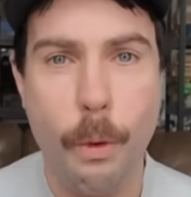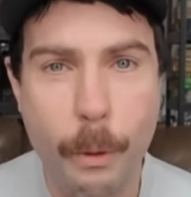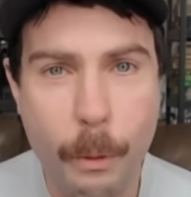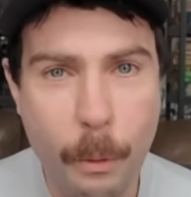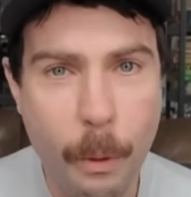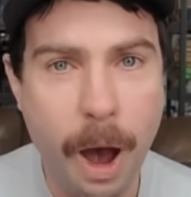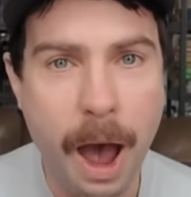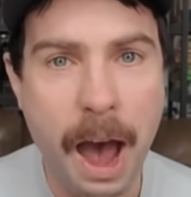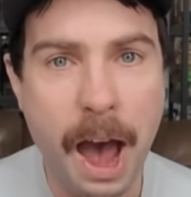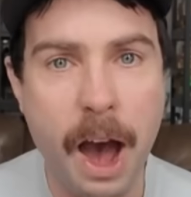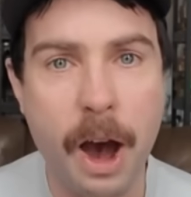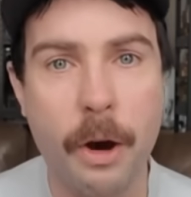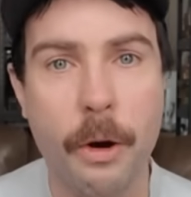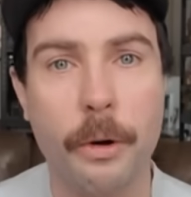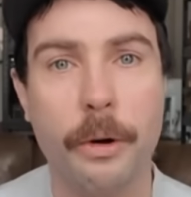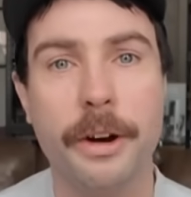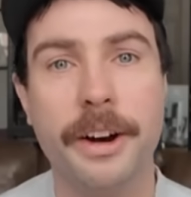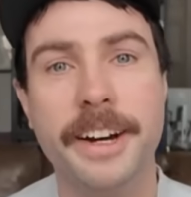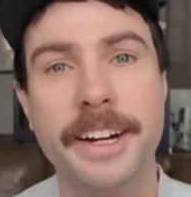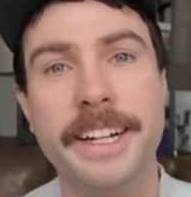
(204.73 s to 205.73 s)

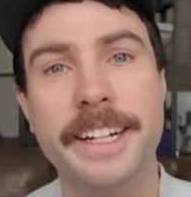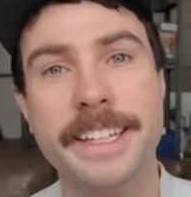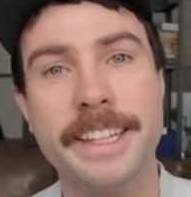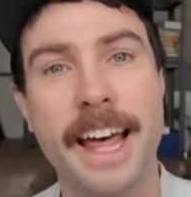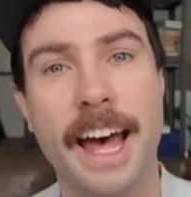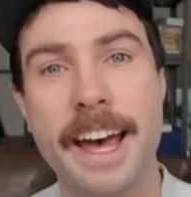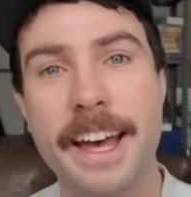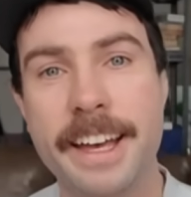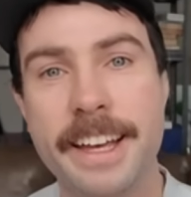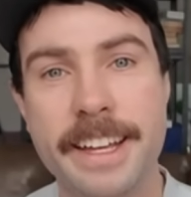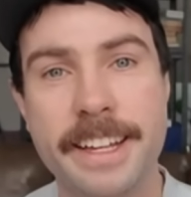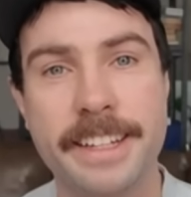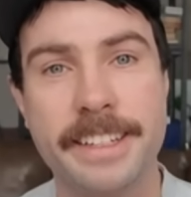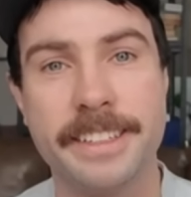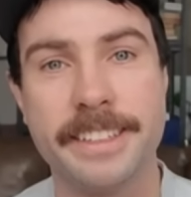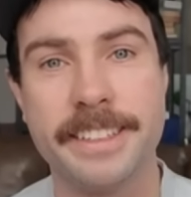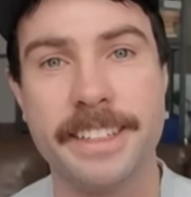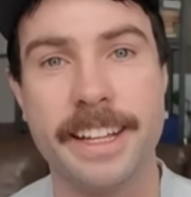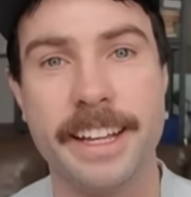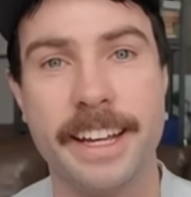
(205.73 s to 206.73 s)
Wow. That
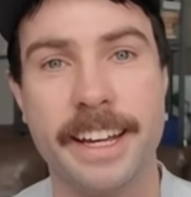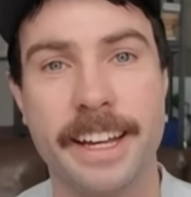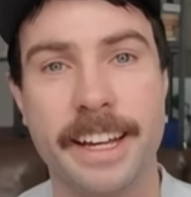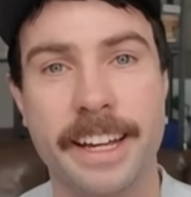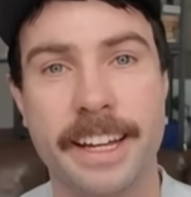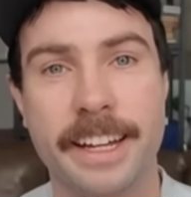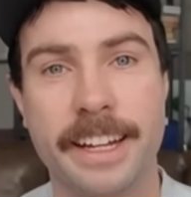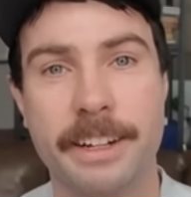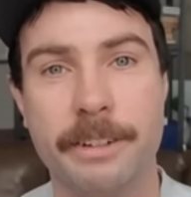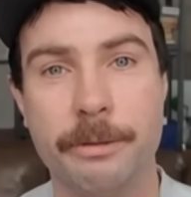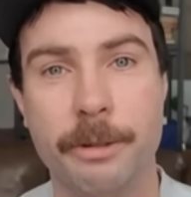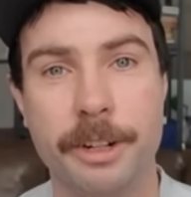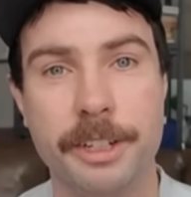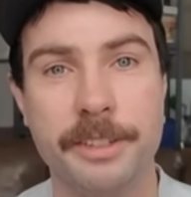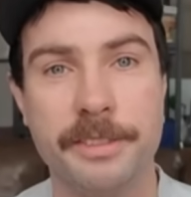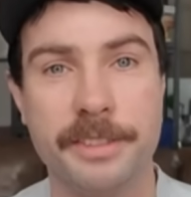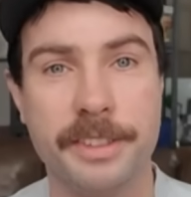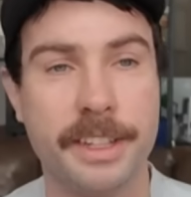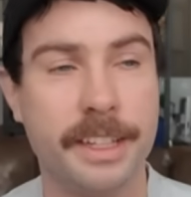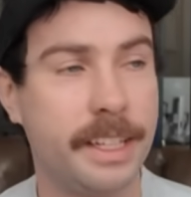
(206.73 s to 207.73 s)
is uh, one
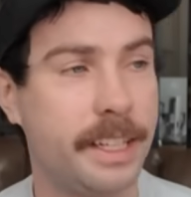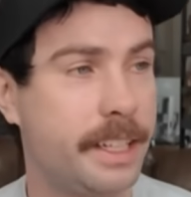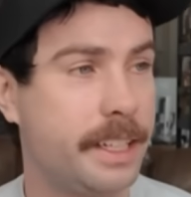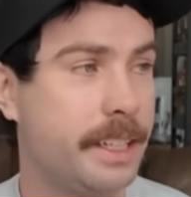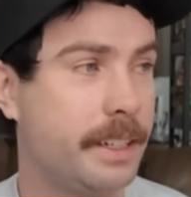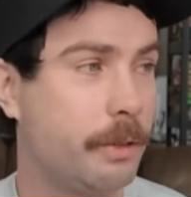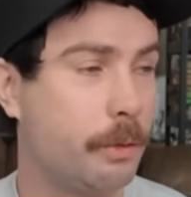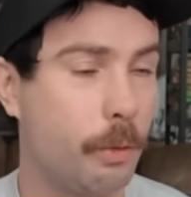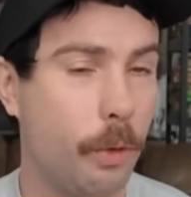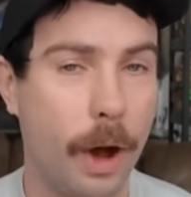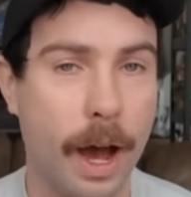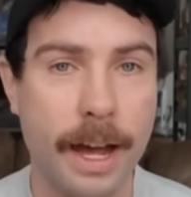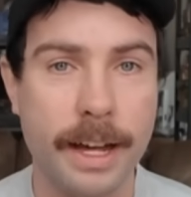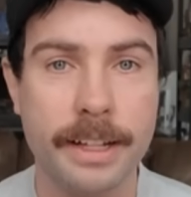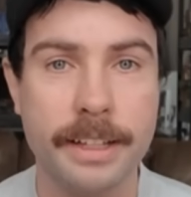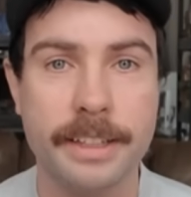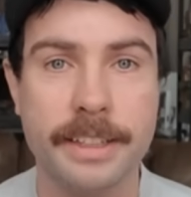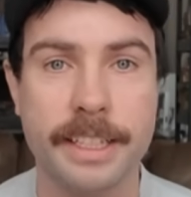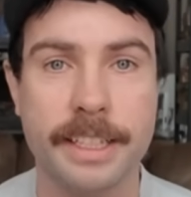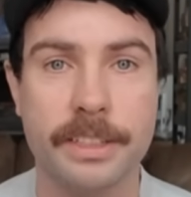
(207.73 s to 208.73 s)
of the
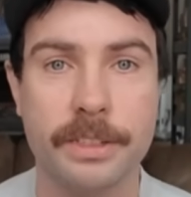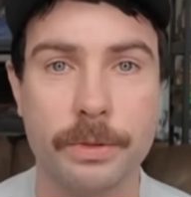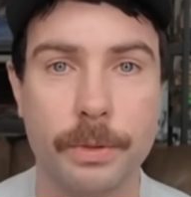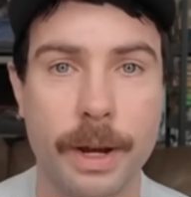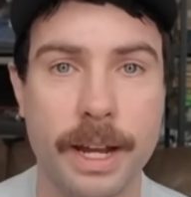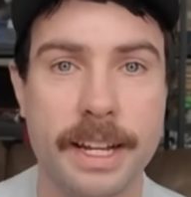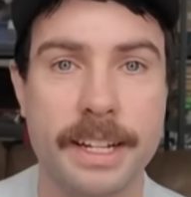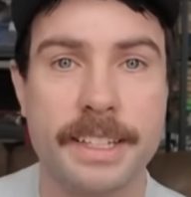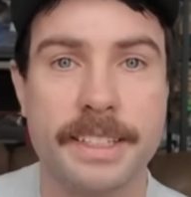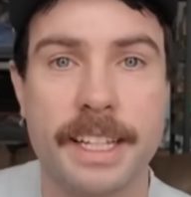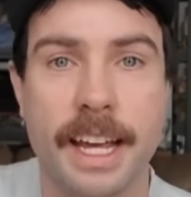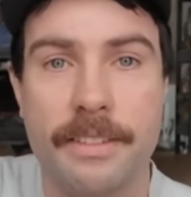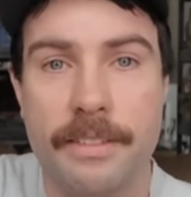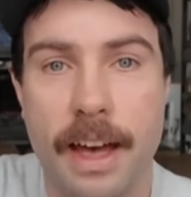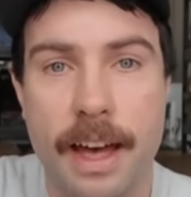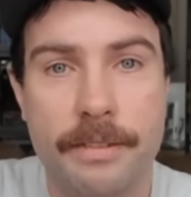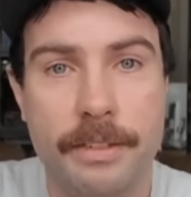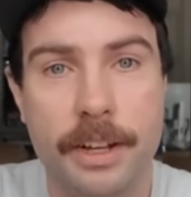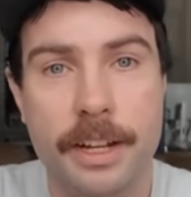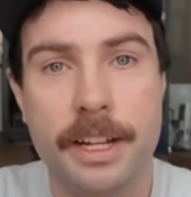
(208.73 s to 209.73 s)
wildest ways I've
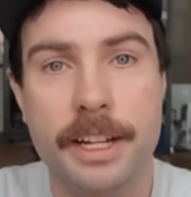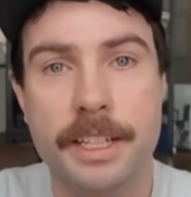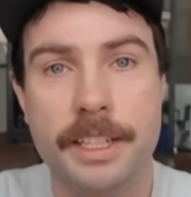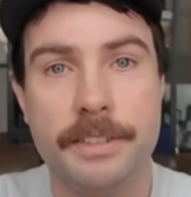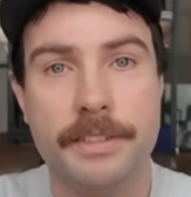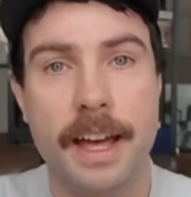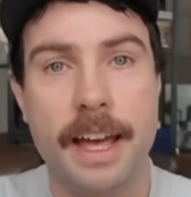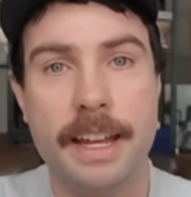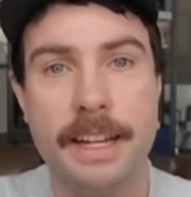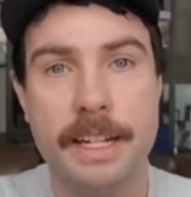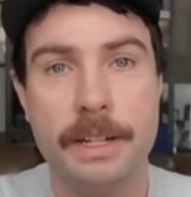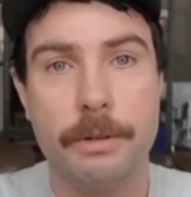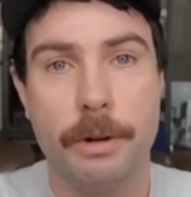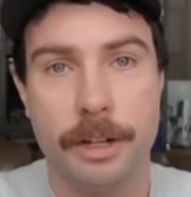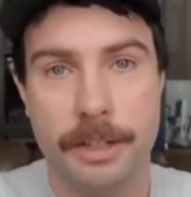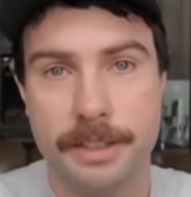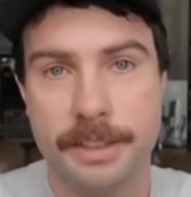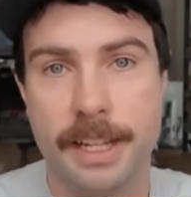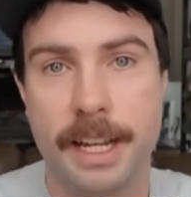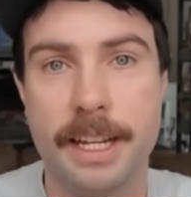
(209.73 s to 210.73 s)
ever heard of
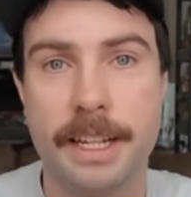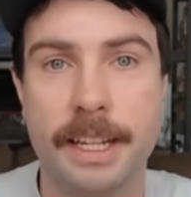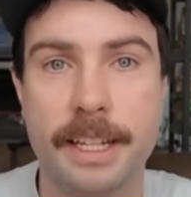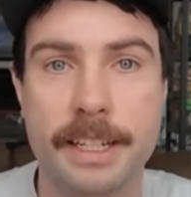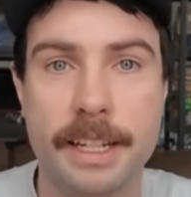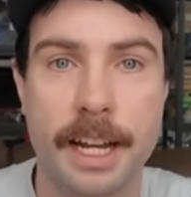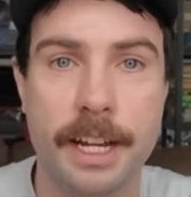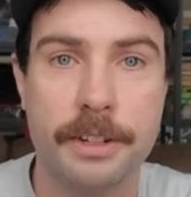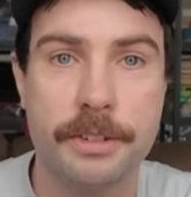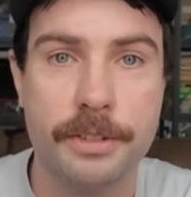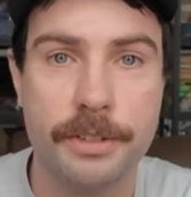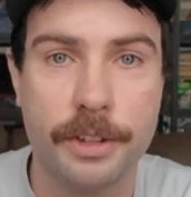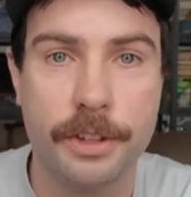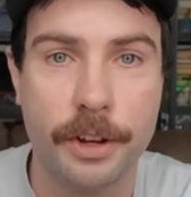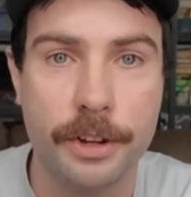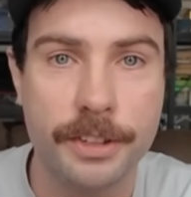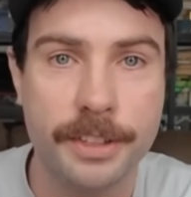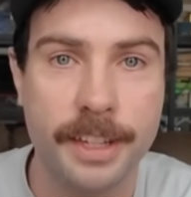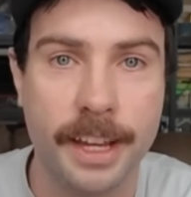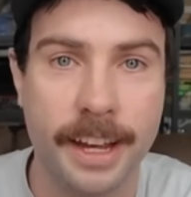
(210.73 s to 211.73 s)
anyone taking nitrous
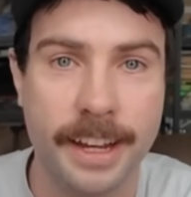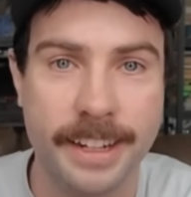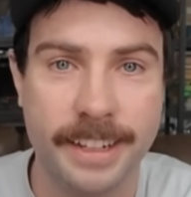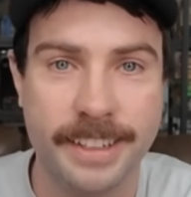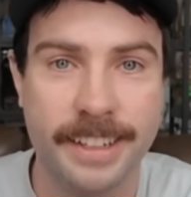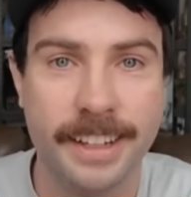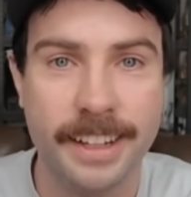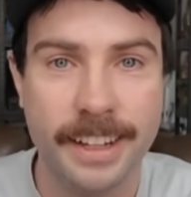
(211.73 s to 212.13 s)
oxide.